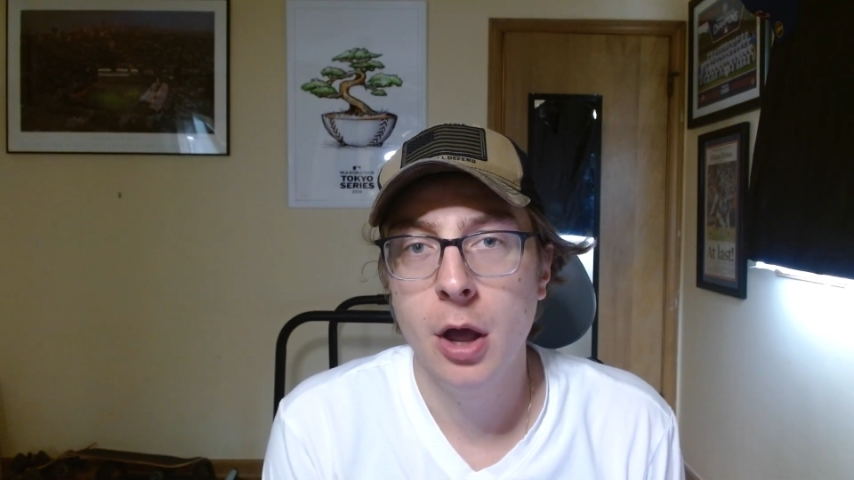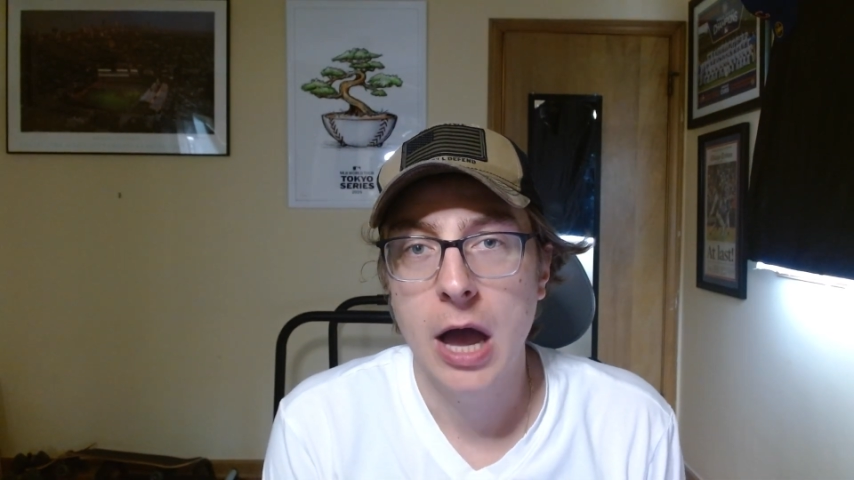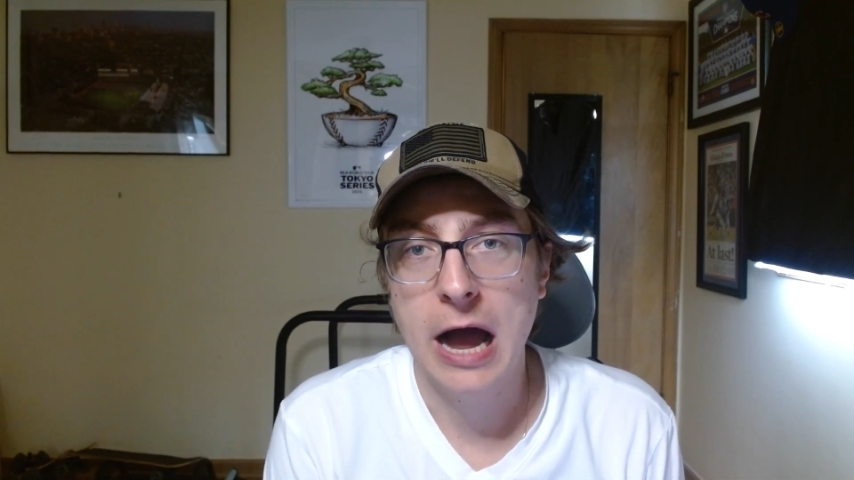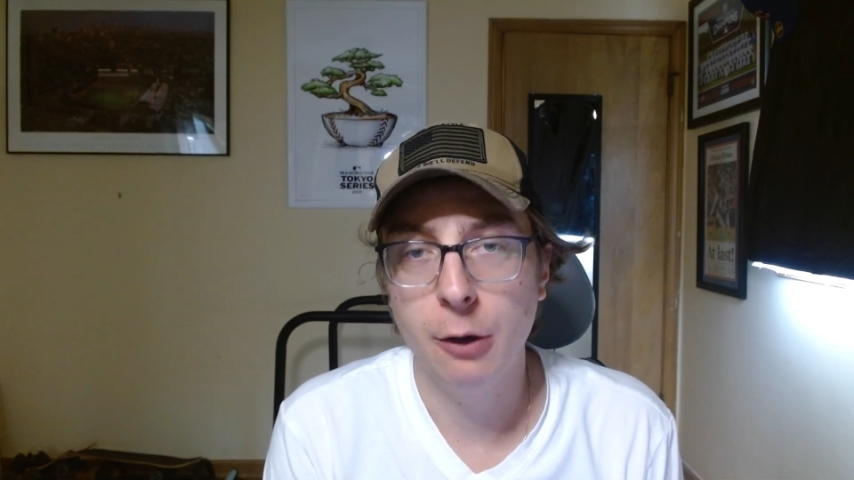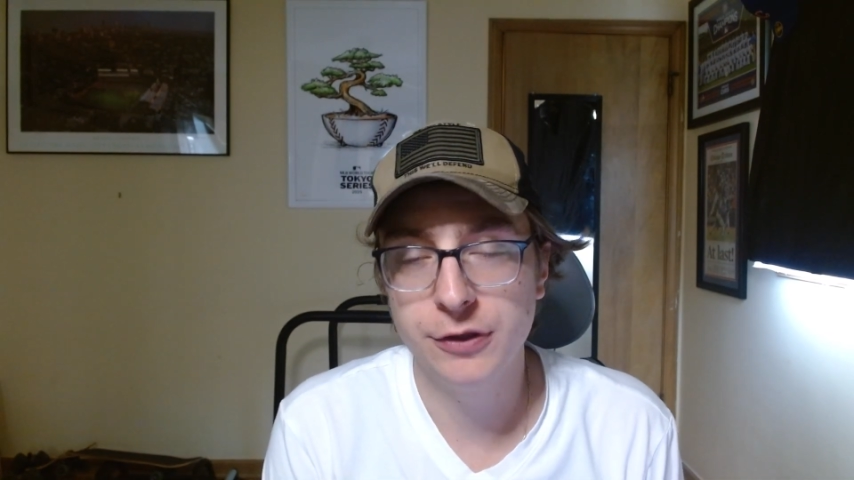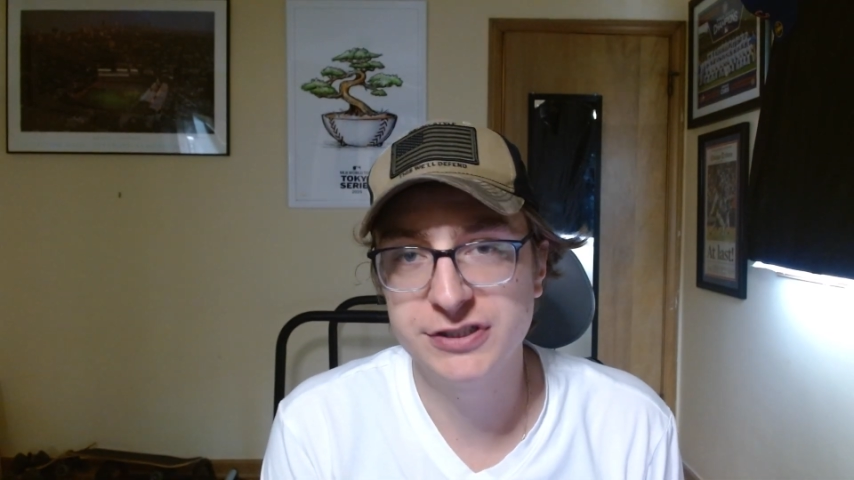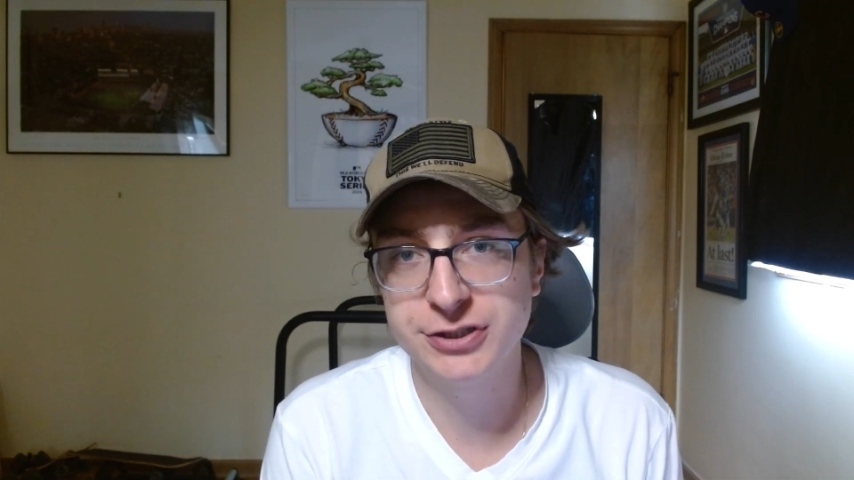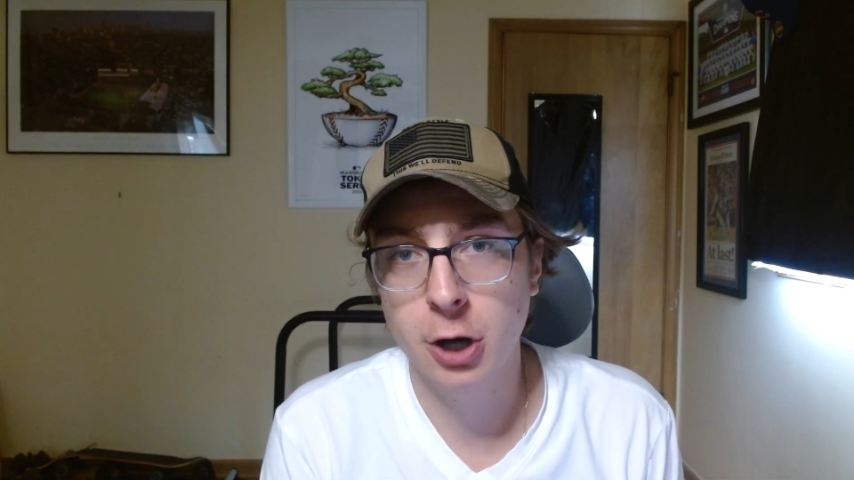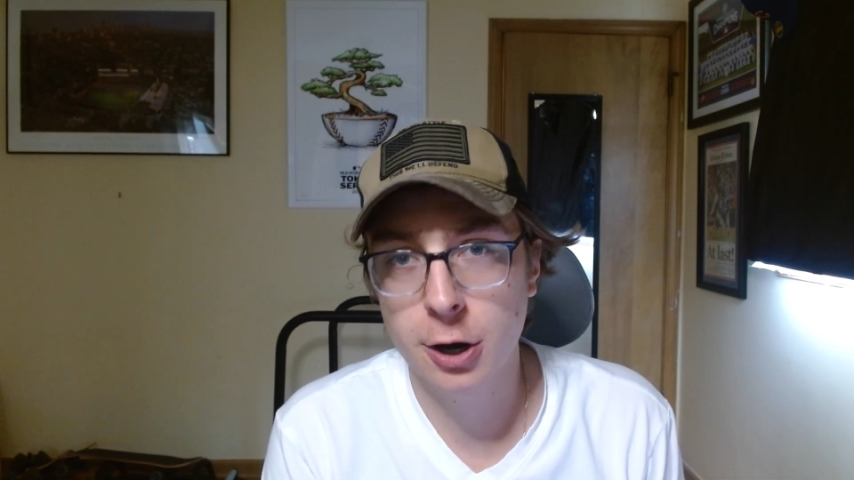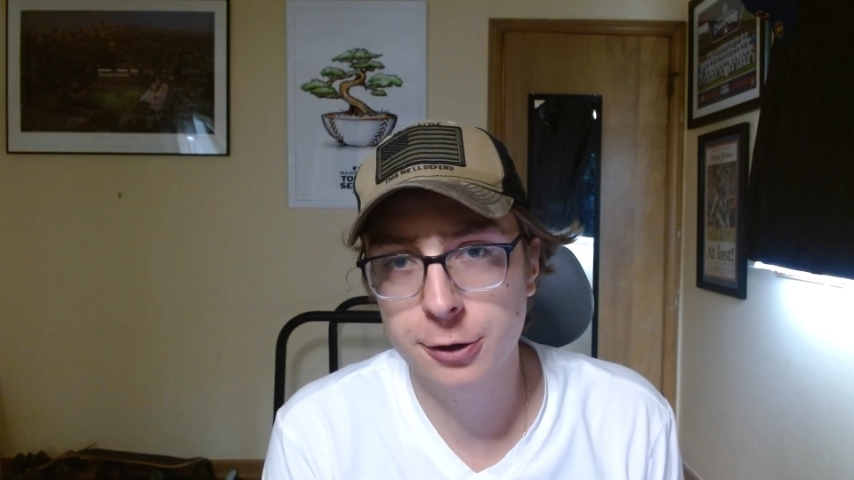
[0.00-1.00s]
how the
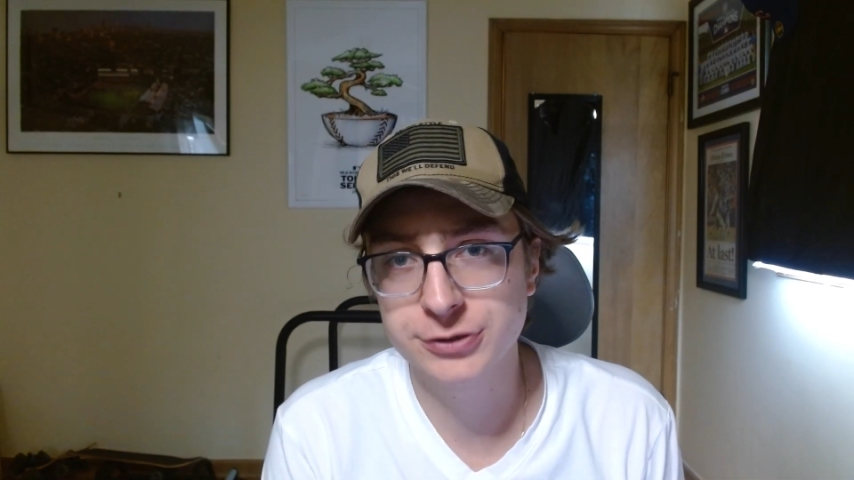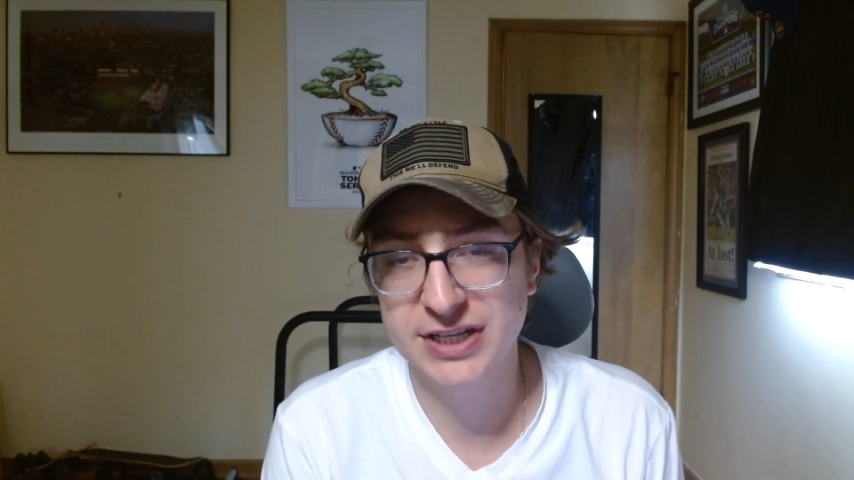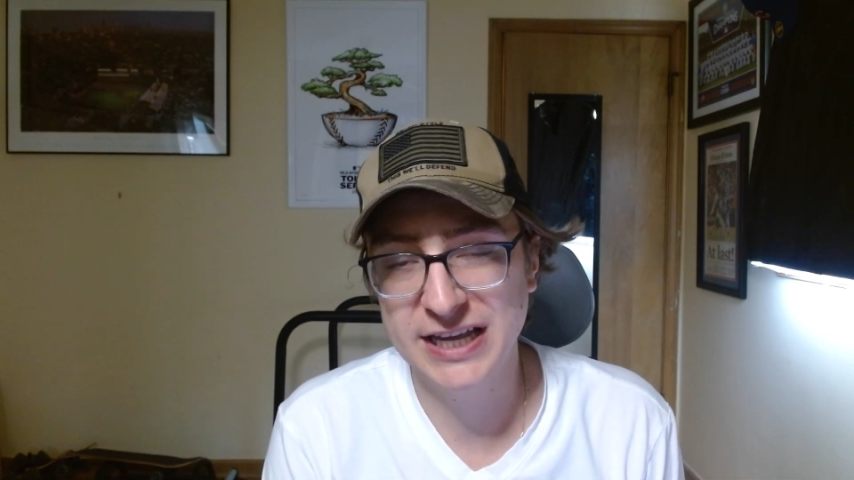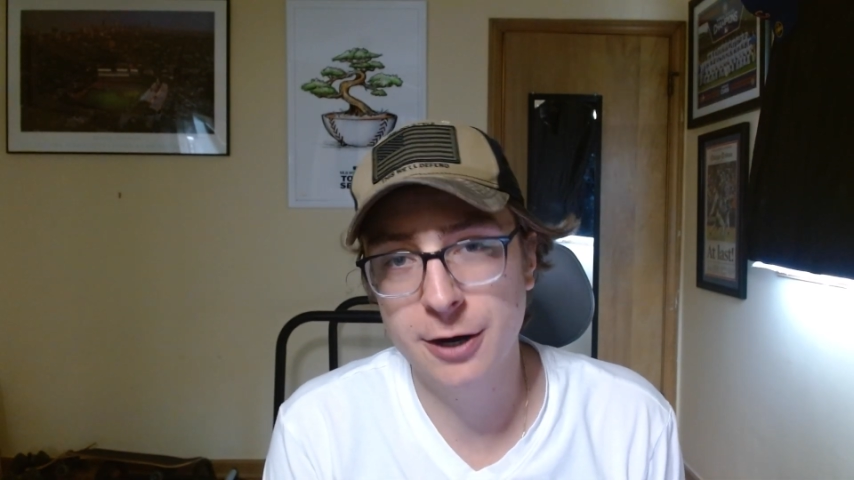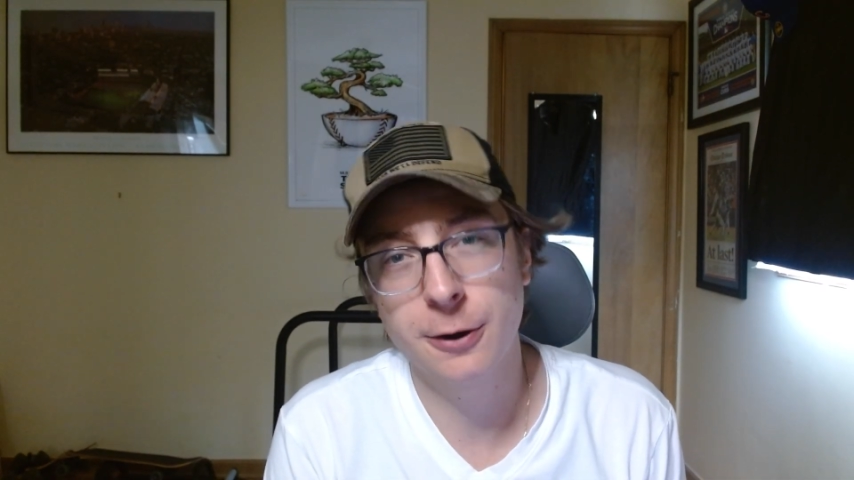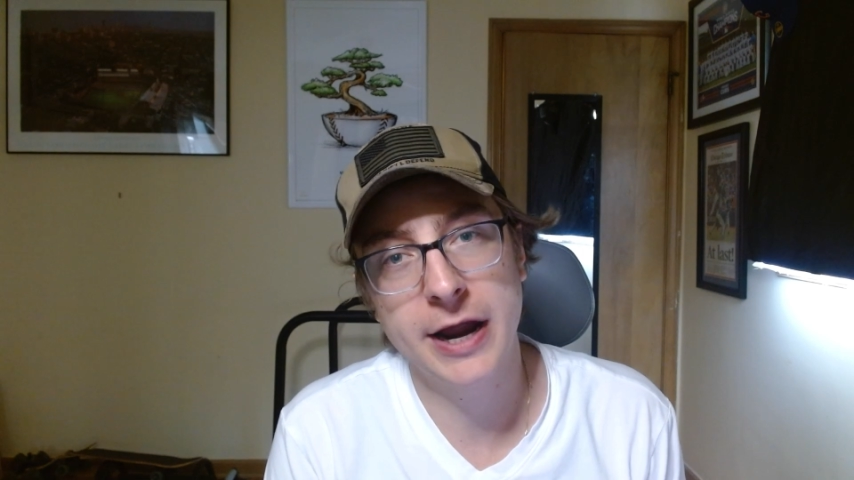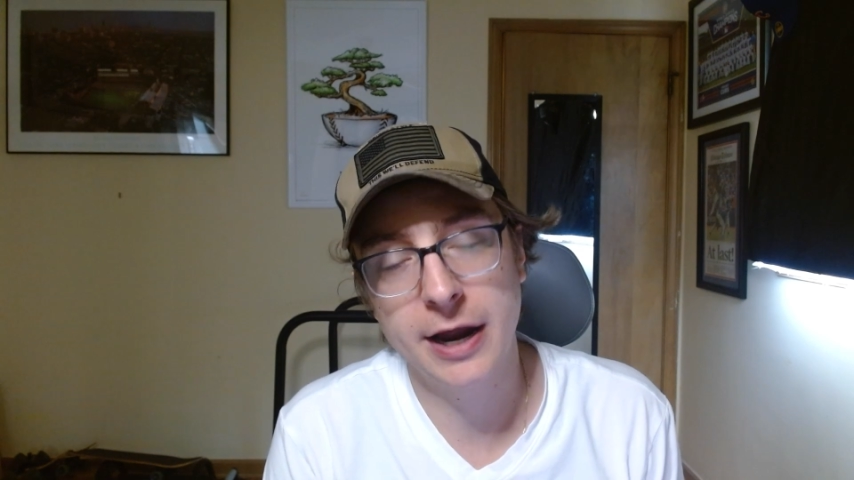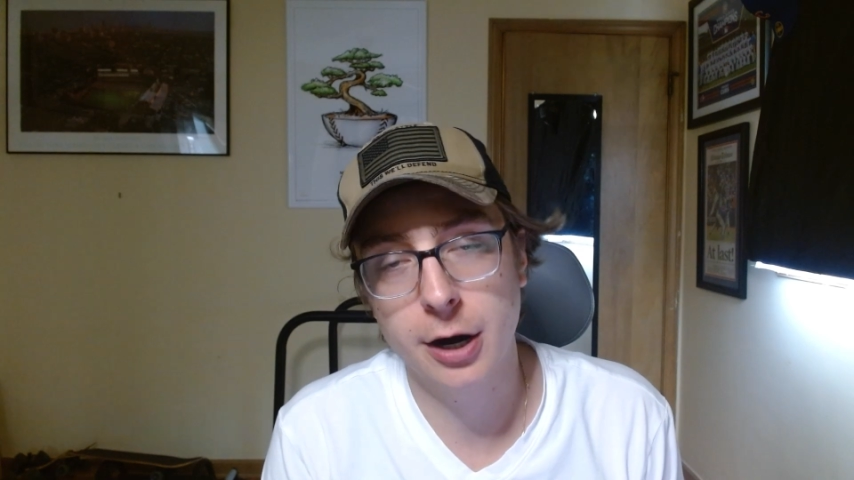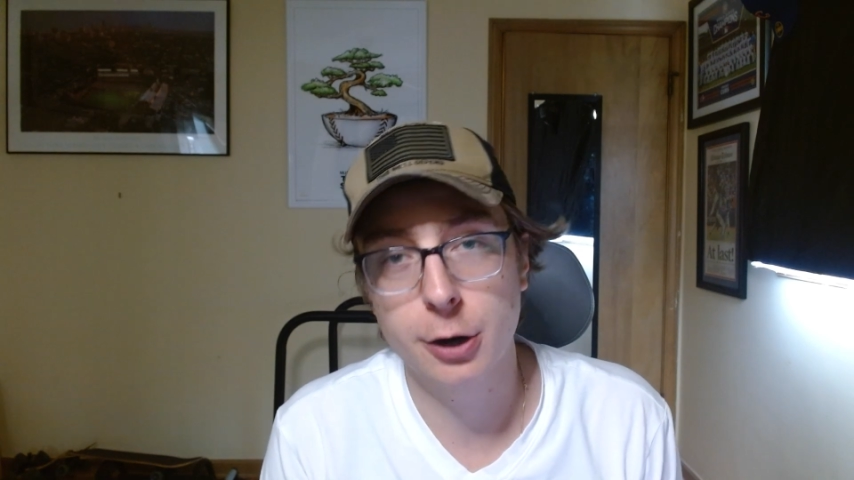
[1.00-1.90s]
starters' ERA